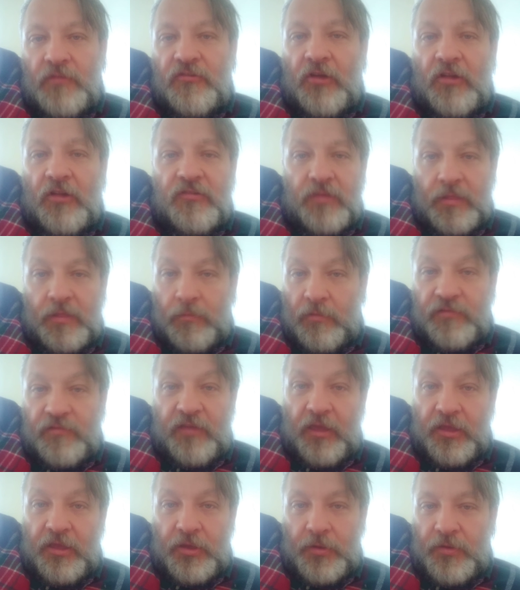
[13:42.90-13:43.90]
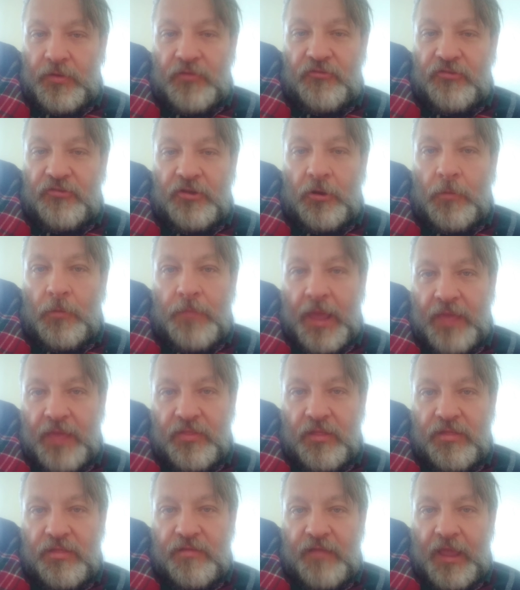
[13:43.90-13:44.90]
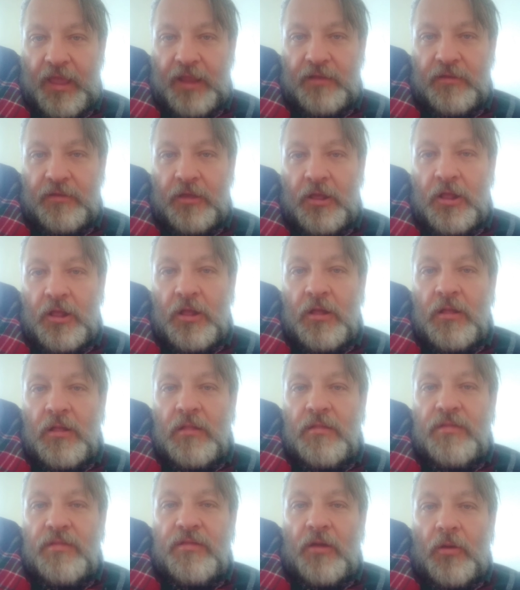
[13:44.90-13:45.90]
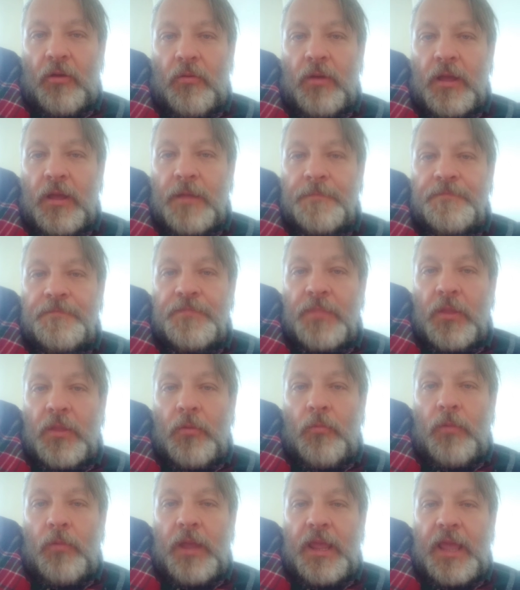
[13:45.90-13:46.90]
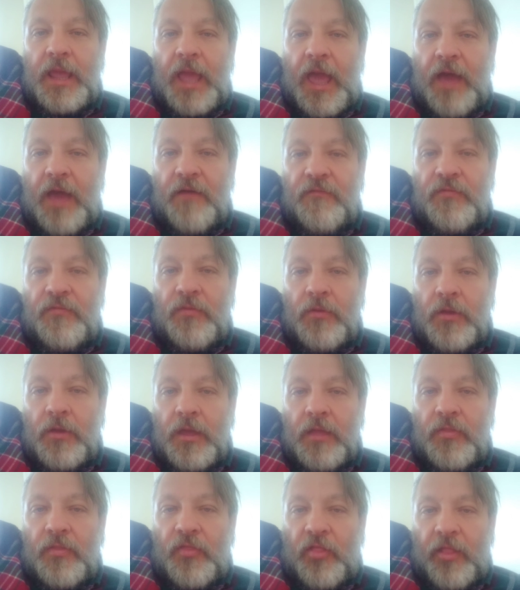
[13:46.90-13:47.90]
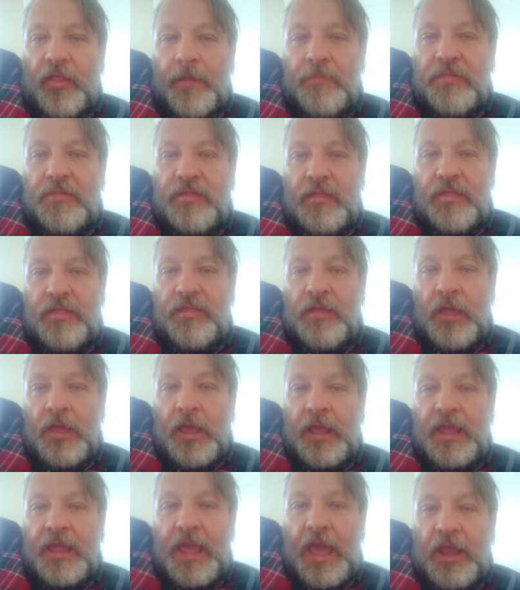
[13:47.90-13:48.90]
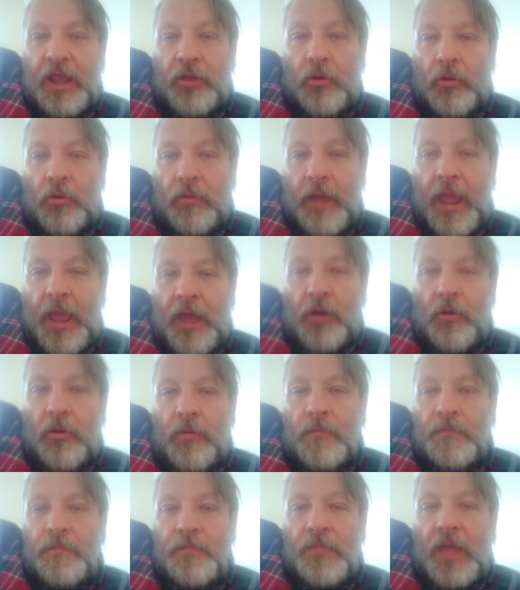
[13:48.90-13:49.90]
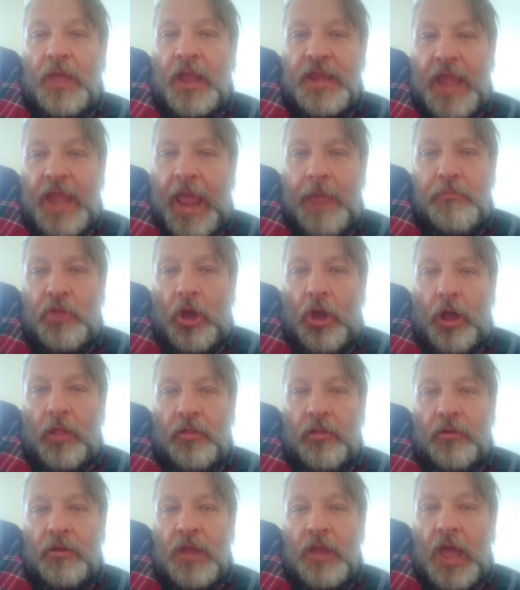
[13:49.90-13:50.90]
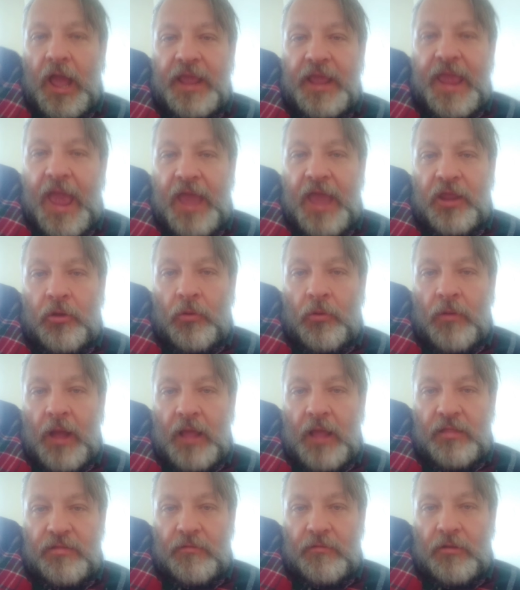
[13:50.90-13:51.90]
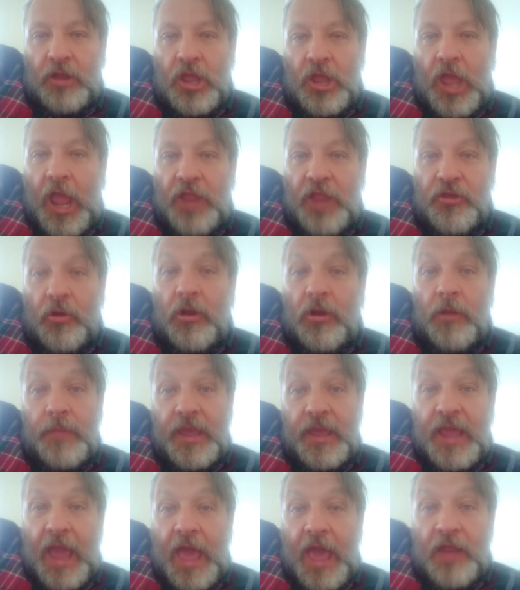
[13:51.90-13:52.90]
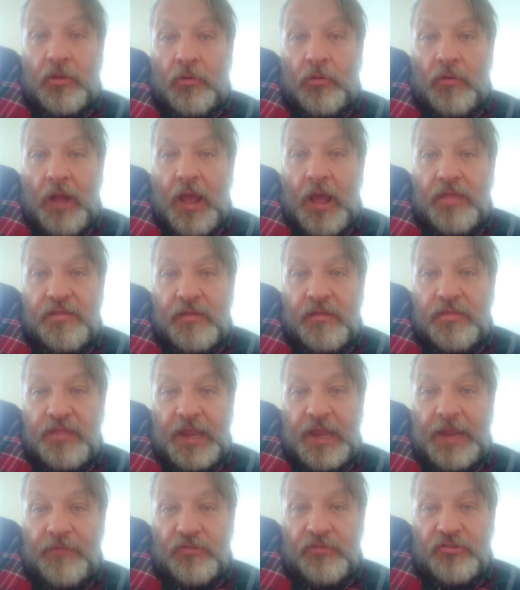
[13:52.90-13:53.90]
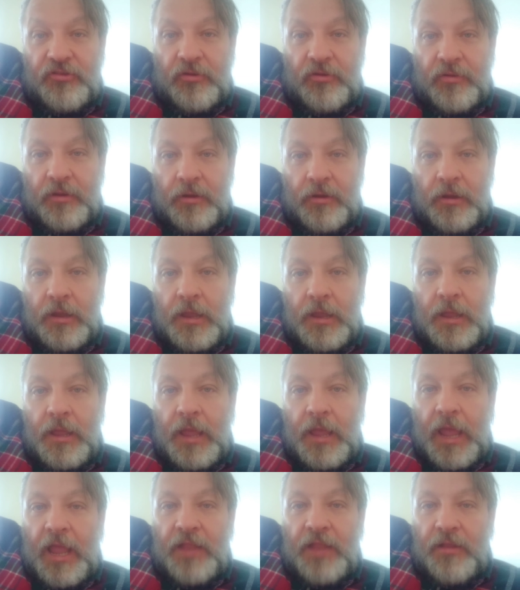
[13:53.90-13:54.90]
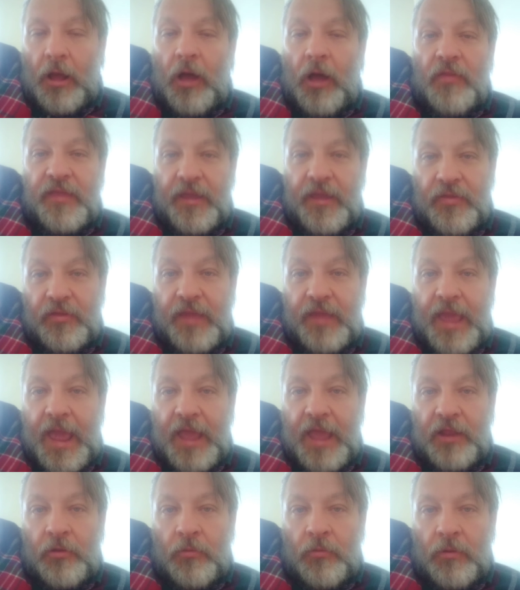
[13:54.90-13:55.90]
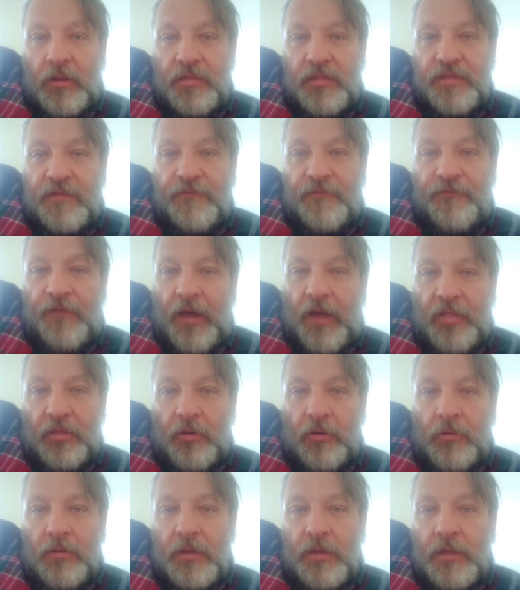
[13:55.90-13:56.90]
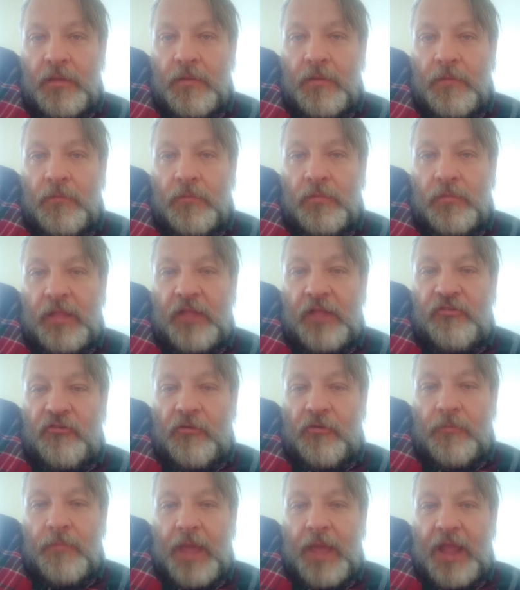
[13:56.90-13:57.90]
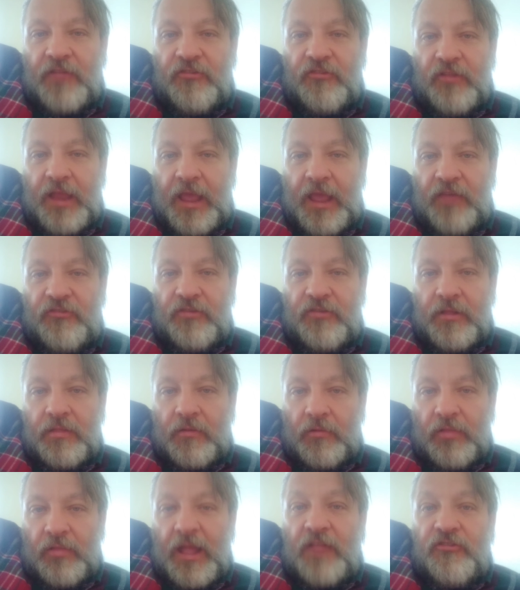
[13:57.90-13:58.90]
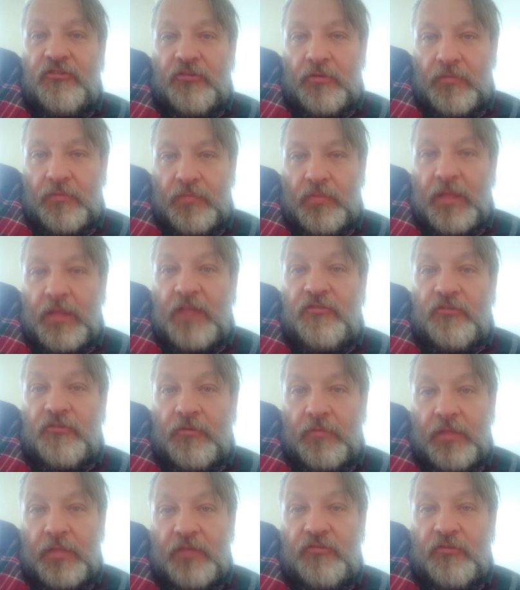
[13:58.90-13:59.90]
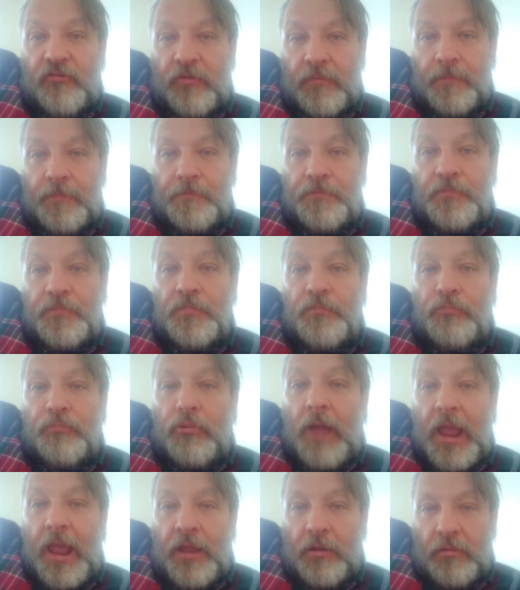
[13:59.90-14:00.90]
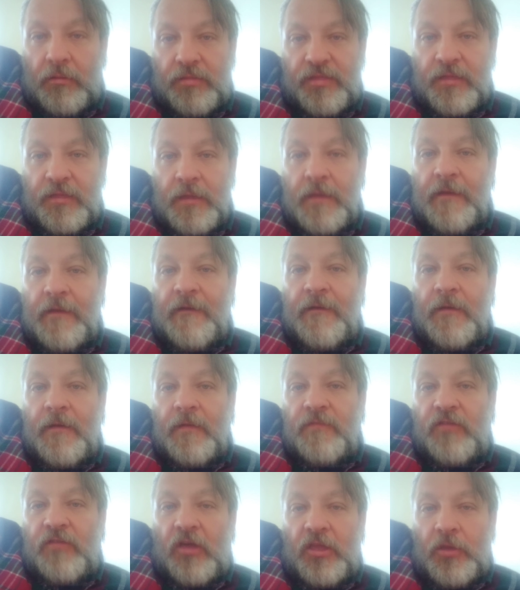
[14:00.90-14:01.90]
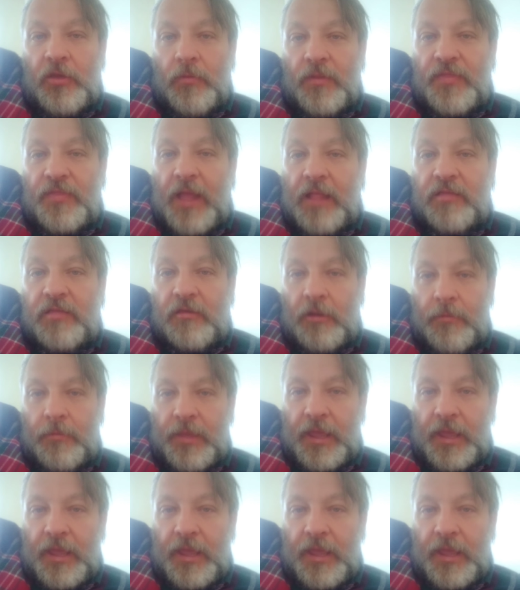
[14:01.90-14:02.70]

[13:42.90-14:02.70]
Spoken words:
Churches will tell you you should obey the state. So we have Thilibpsis, Katagoreo, a name caller, a categorizer. And you're going to be categorized as an evildoer. And all the other categories that follow. Let your imaginations or let your prayers tell you what that's going